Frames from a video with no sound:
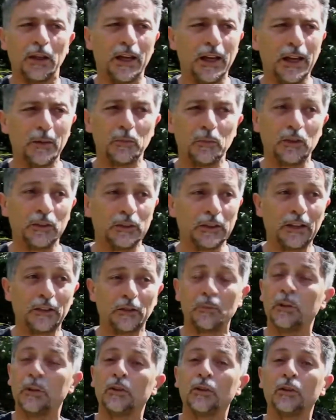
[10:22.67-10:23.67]
but I felt
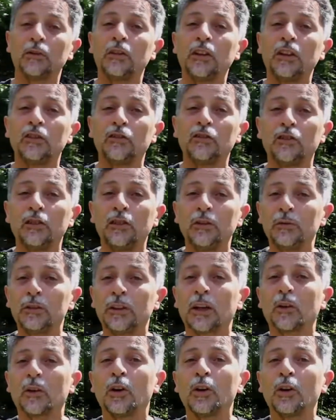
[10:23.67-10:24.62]
something in my belly,